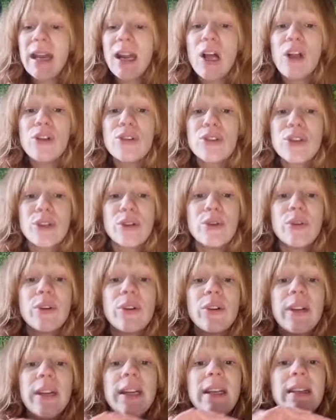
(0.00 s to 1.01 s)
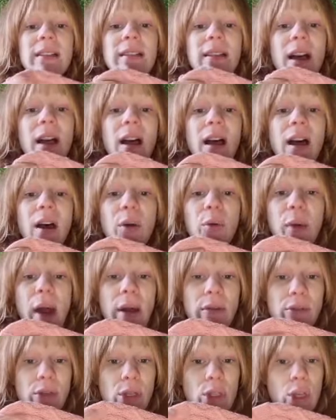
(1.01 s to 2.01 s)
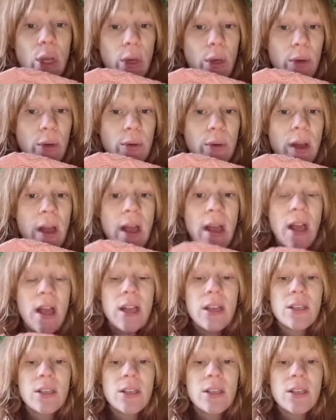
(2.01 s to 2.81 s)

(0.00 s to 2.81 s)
And I also created a round toe,